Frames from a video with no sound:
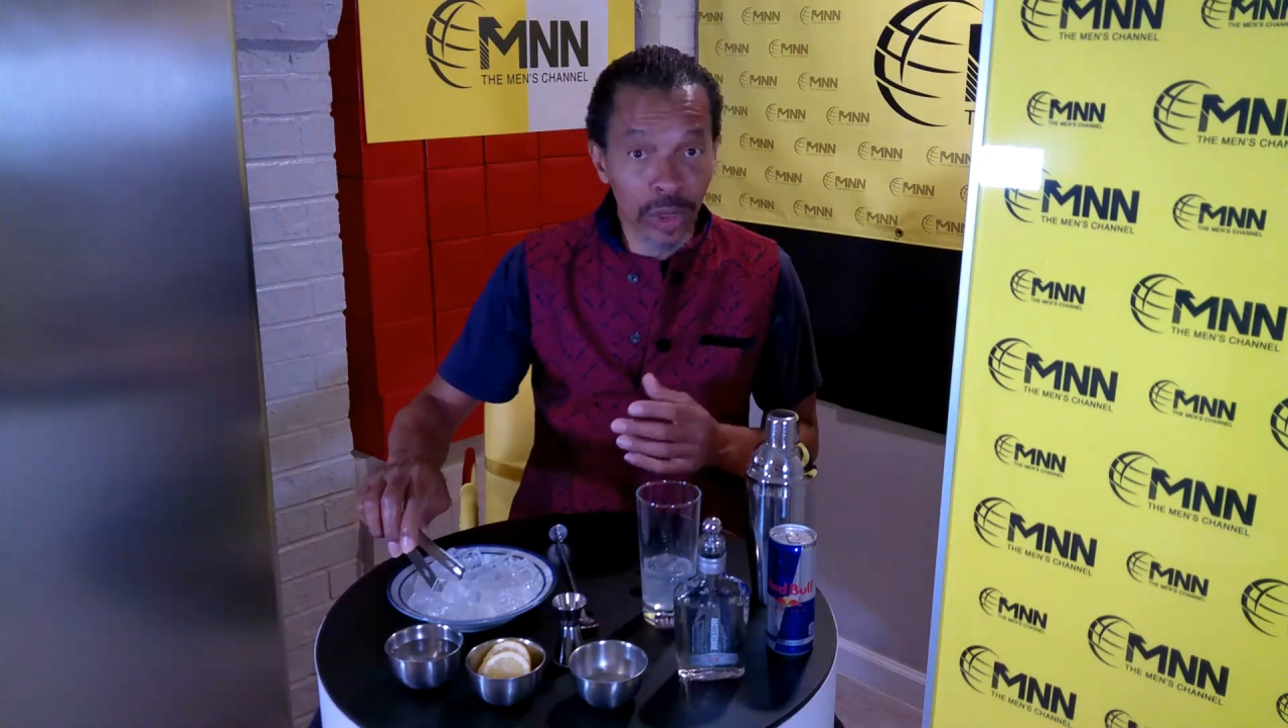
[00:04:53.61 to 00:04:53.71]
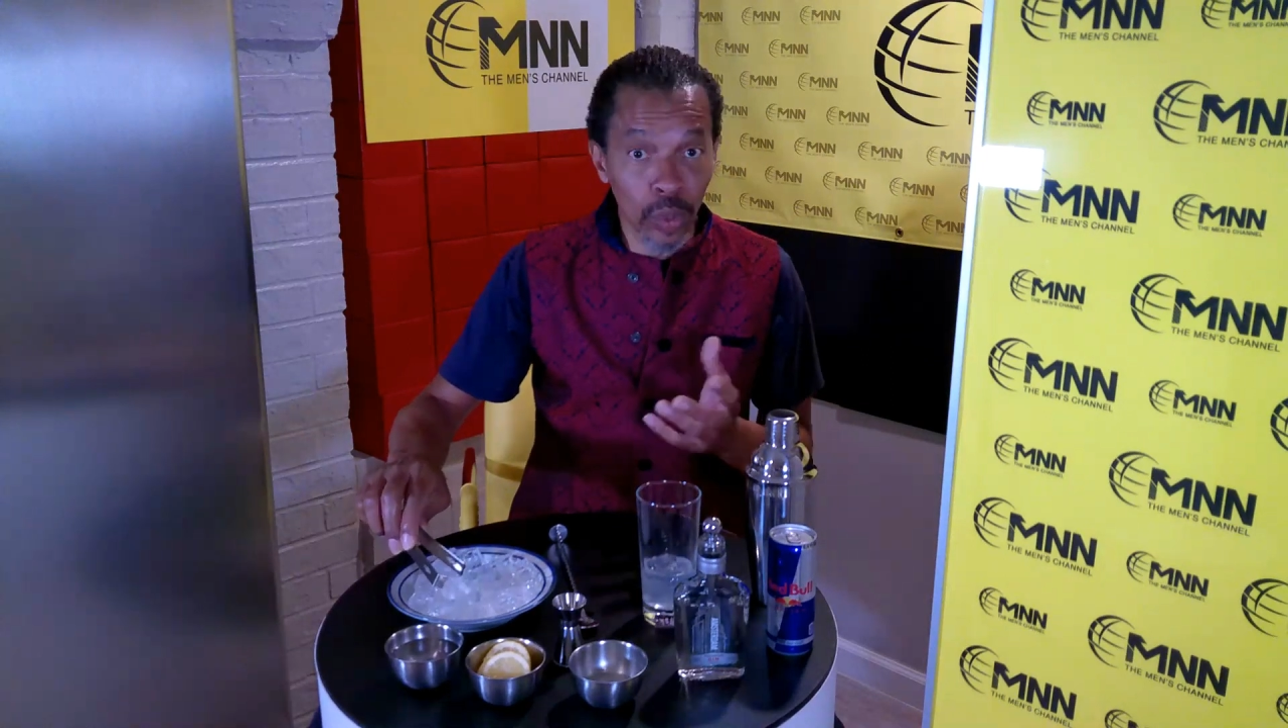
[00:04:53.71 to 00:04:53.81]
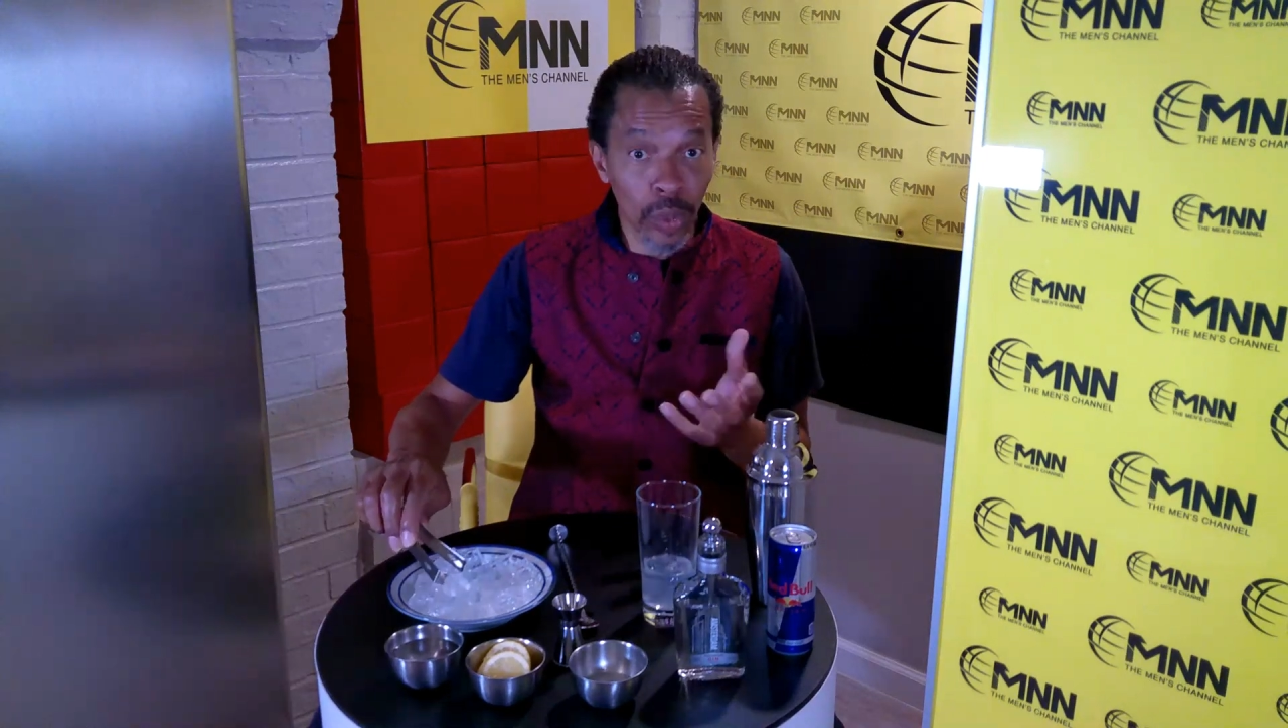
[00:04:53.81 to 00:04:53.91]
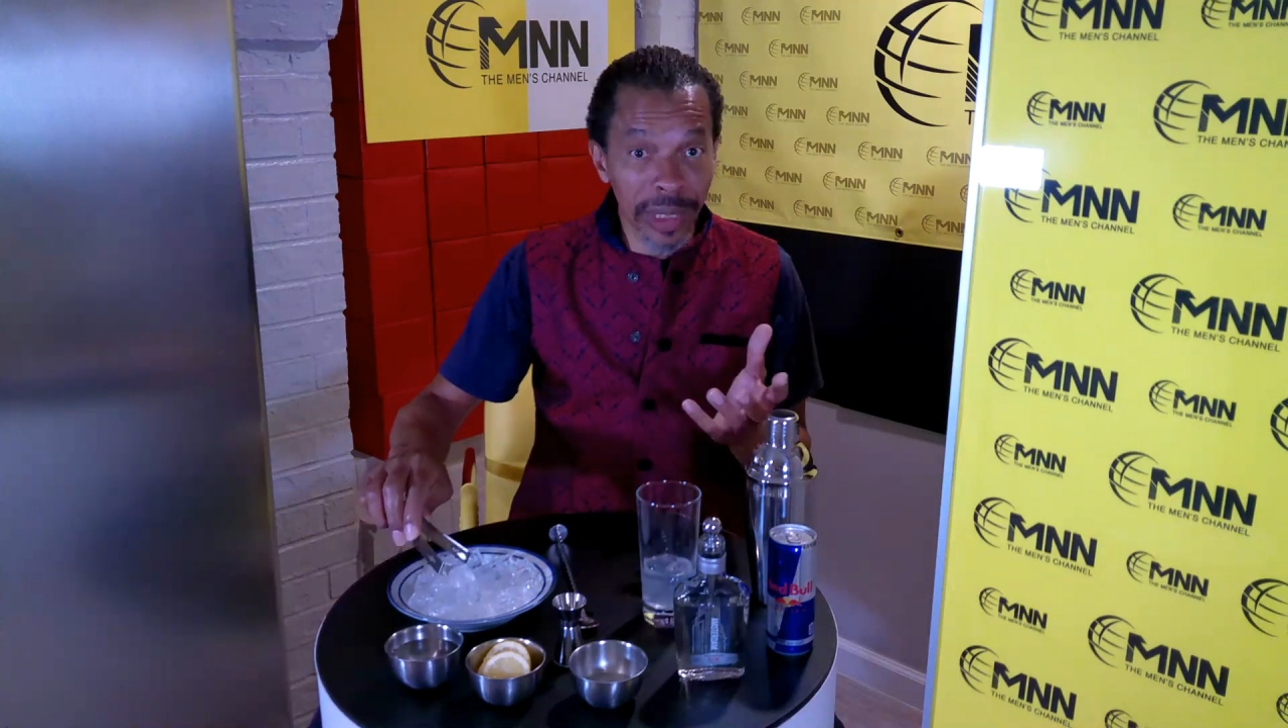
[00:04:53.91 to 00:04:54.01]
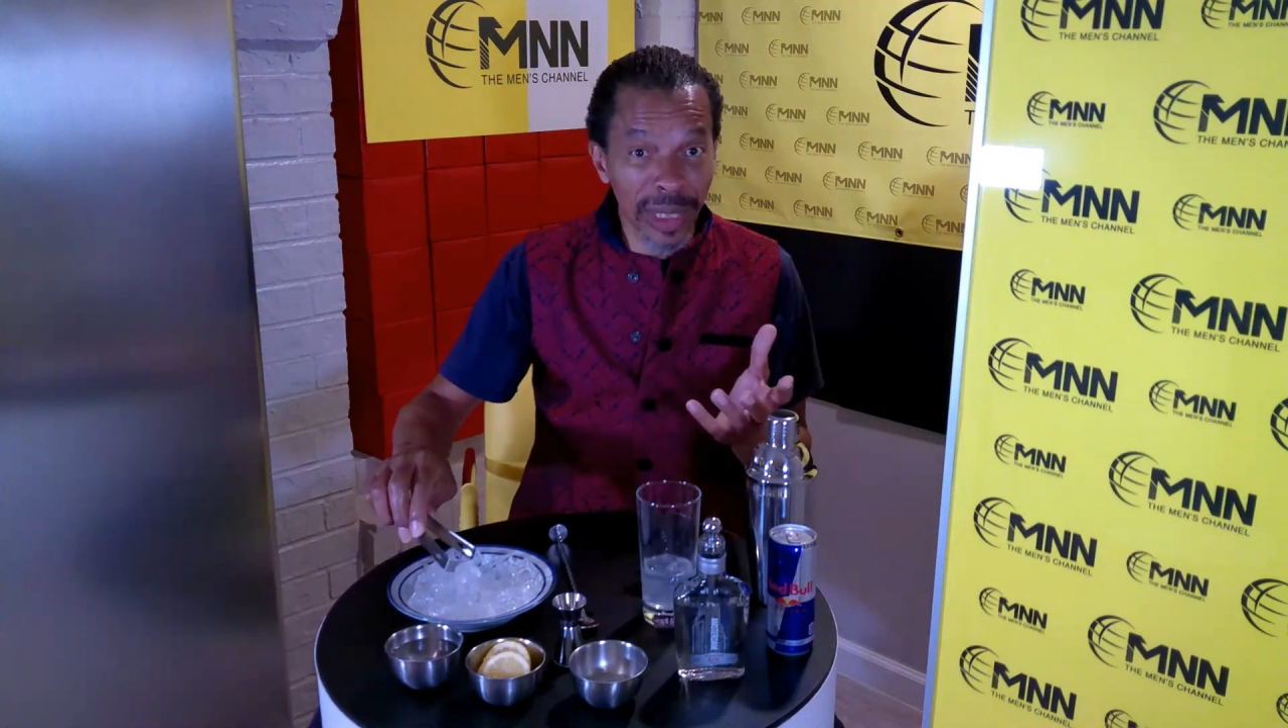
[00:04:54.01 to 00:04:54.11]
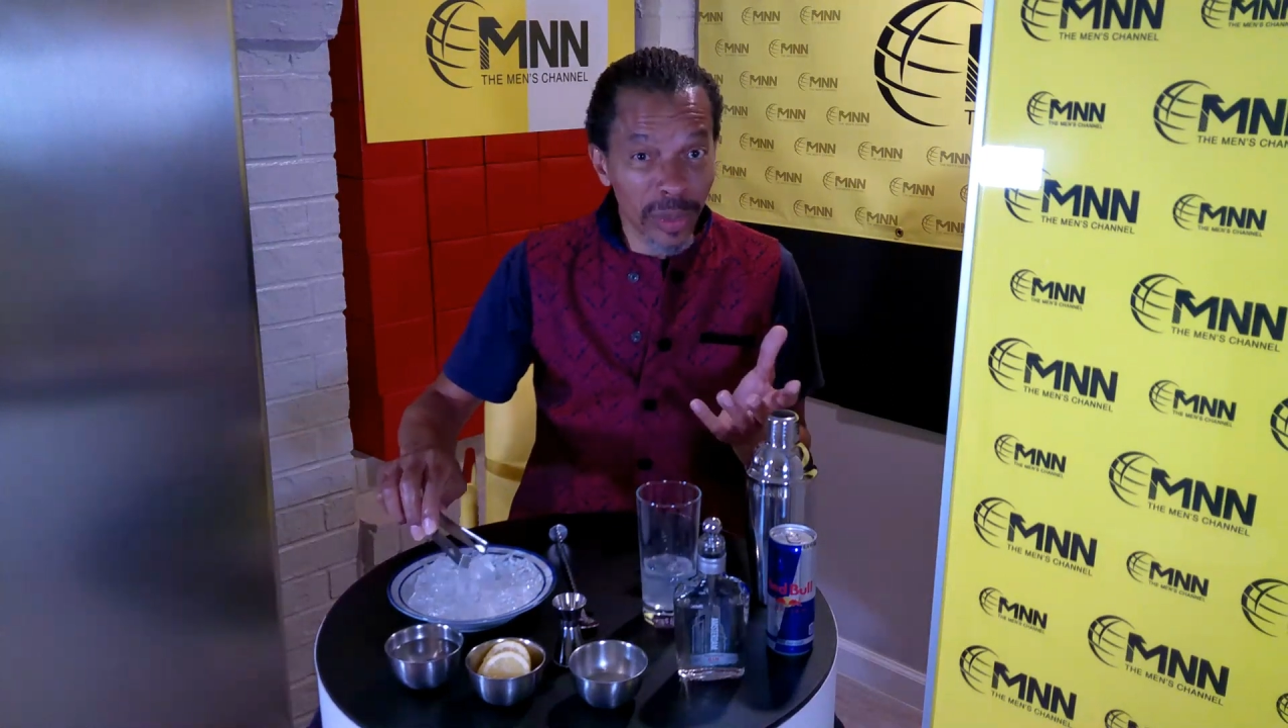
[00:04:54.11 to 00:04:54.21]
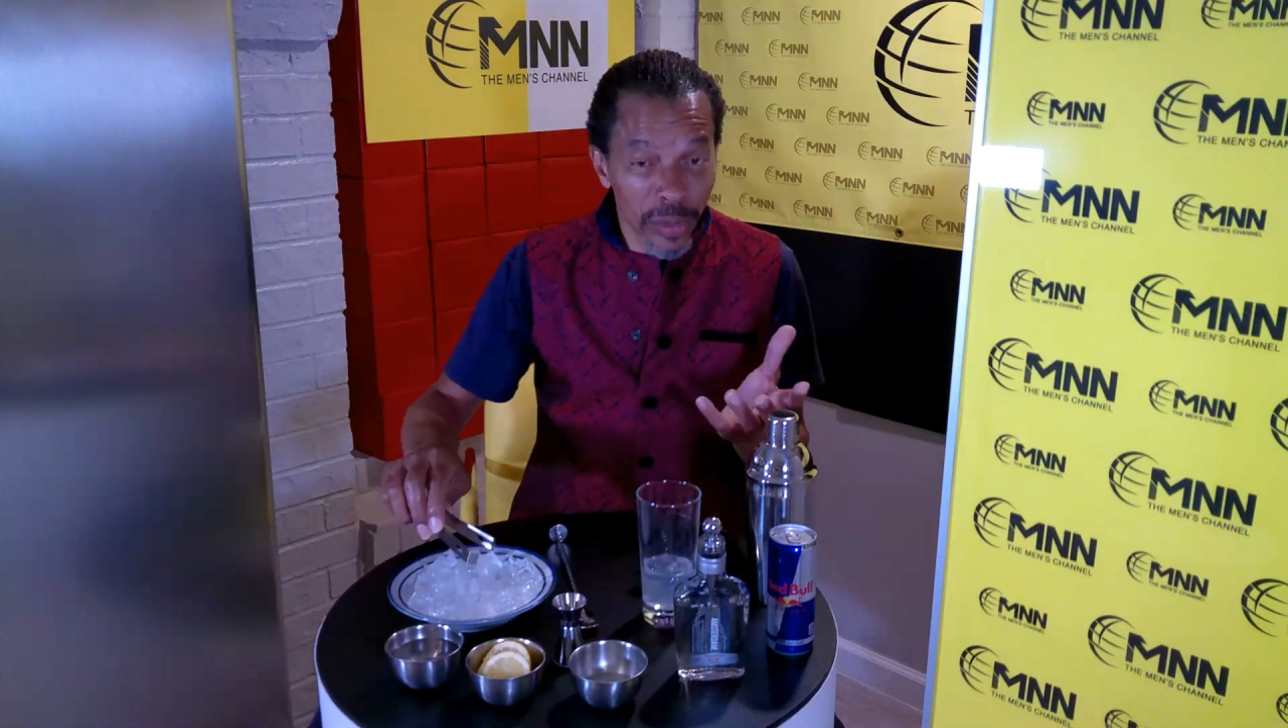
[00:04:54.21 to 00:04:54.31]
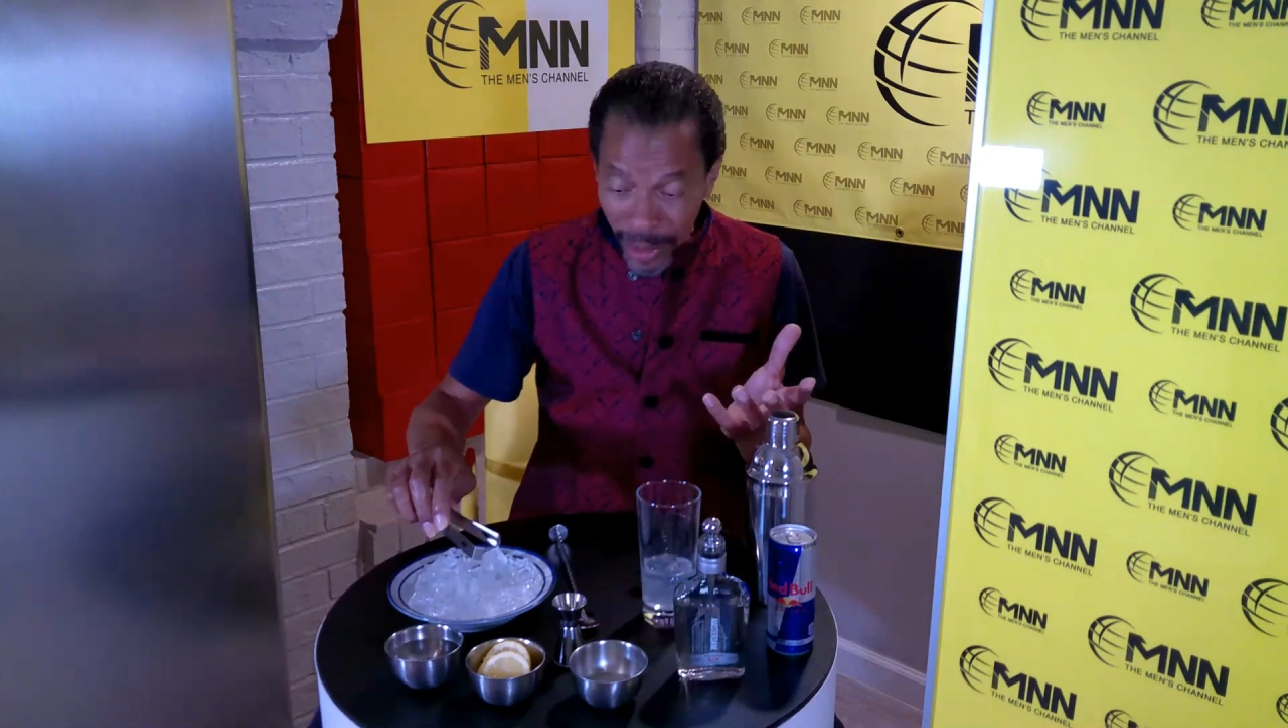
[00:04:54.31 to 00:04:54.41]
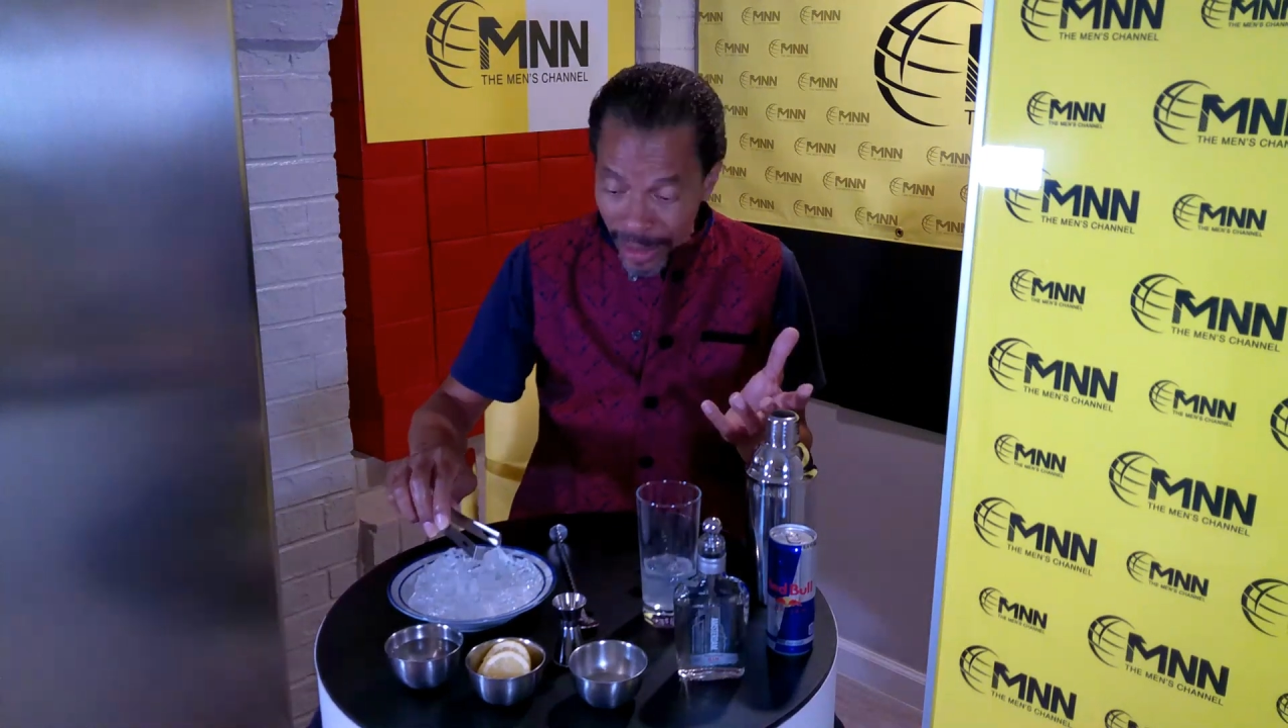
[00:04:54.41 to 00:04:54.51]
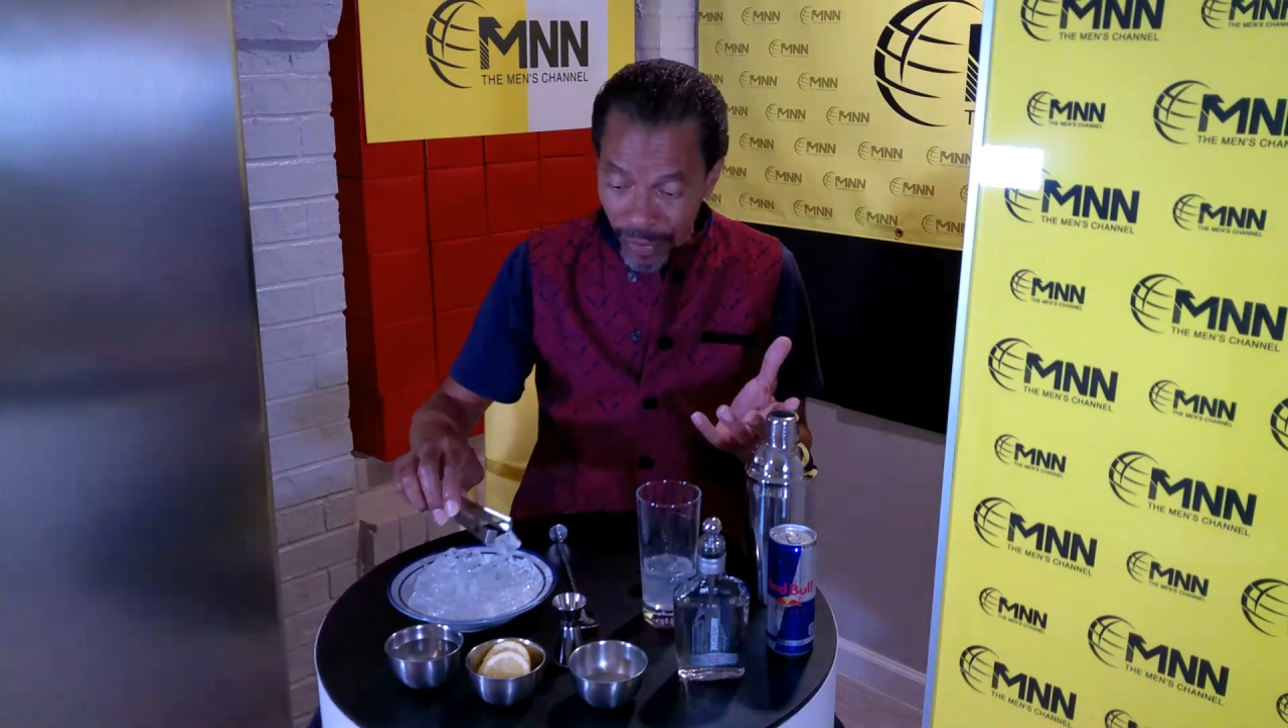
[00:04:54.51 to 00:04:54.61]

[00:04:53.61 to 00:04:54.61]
watered down drink.